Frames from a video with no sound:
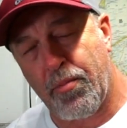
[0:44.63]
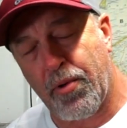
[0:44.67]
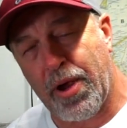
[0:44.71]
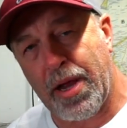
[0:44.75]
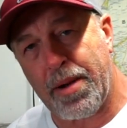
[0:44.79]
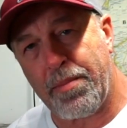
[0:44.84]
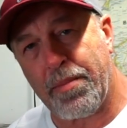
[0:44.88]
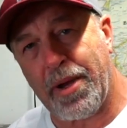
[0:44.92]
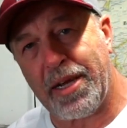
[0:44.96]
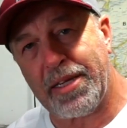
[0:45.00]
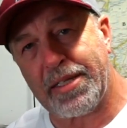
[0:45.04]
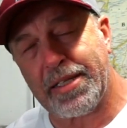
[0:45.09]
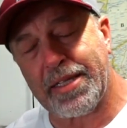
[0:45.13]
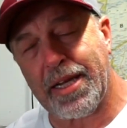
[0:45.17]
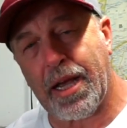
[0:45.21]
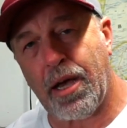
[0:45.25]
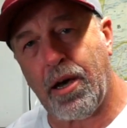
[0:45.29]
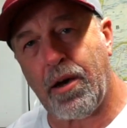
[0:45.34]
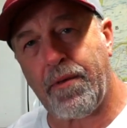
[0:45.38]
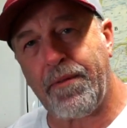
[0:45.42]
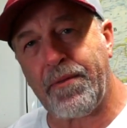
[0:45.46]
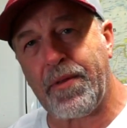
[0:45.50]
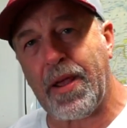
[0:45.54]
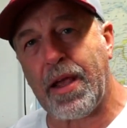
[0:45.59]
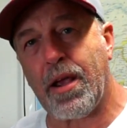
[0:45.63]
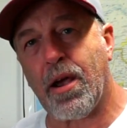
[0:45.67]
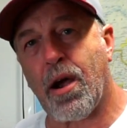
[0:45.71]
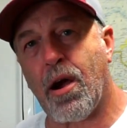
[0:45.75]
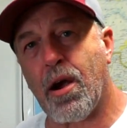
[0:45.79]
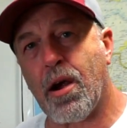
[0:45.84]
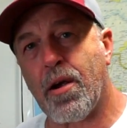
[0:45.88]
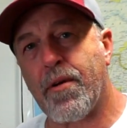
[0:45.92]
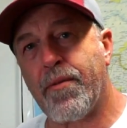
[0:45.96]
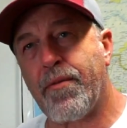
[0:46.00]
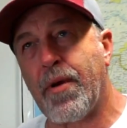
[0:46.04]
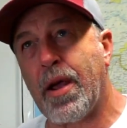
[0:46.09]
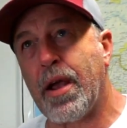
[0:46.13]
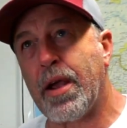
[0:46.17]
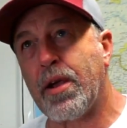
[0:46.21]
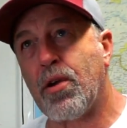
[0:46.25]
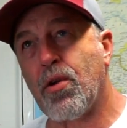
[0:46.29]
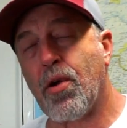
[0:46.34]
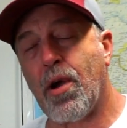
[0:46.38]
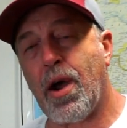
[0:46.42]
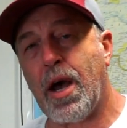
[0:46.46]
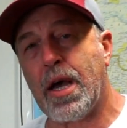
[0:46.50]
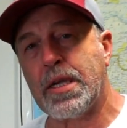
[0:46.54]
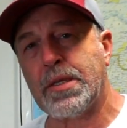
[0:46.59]
bred myself. They are a
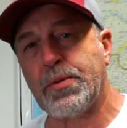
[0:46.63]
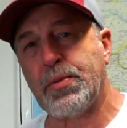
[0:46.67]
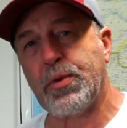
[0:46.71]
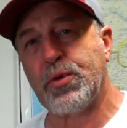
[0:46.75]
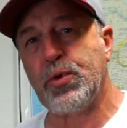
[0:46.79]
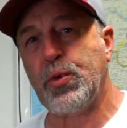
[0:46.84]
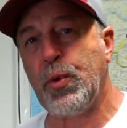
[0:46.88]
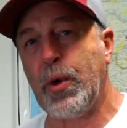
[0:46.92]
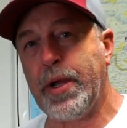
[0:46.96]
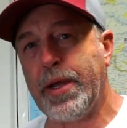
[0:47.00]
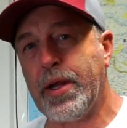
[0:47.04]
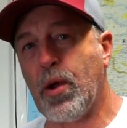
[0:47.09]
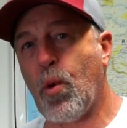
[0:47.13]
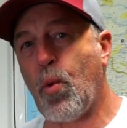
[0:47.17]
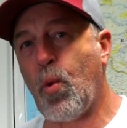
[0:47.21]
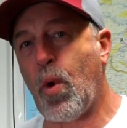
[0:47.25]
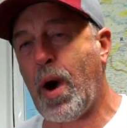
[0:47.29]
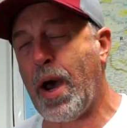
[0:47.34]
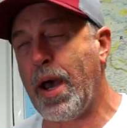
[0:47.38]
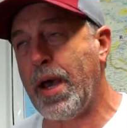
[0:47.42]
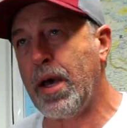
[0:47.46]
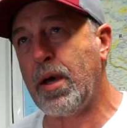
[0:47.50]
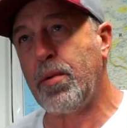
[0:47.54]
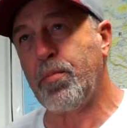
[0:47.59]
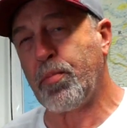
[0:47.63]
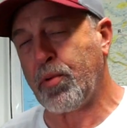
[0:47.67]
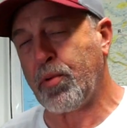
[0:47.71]
cross between a wild